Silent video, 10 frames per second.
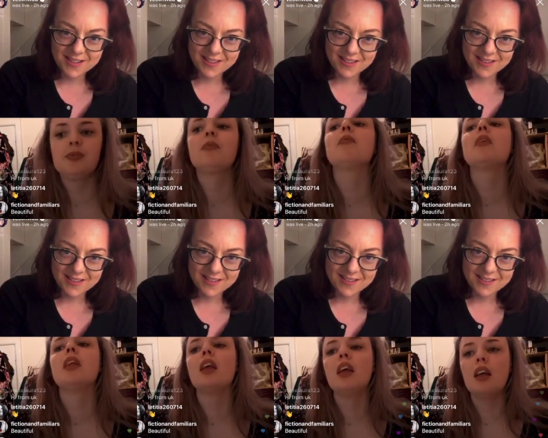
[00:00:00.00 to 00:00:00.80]

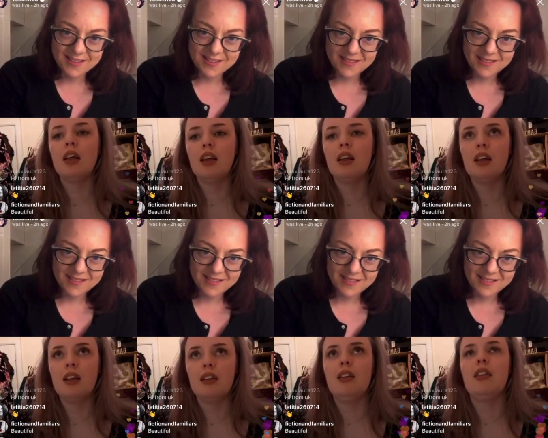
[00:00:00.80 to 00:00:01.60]

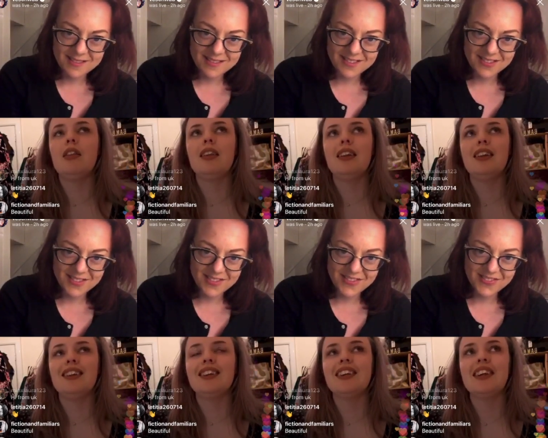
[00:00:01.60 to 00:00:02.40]

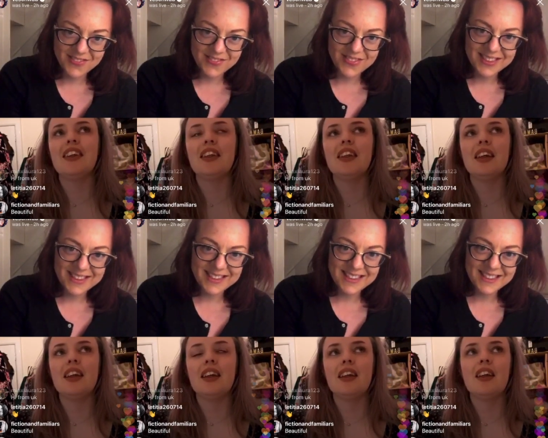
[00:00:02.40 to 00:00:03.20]

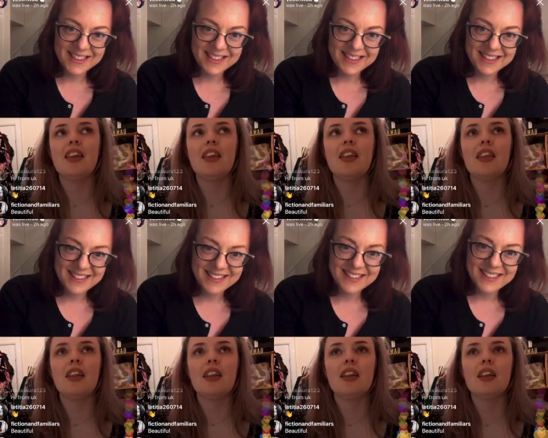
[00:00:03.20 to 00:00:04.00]

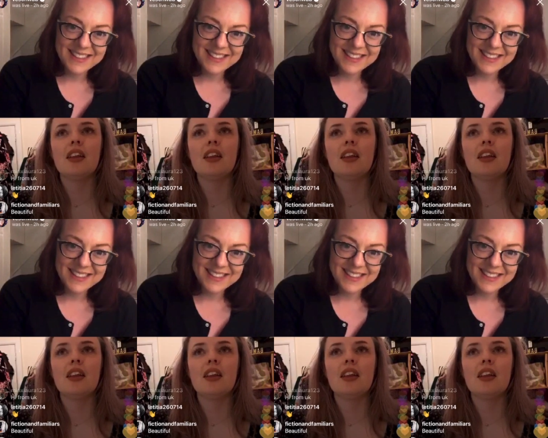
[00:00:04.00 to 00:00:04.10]
No one is speaking in this clip.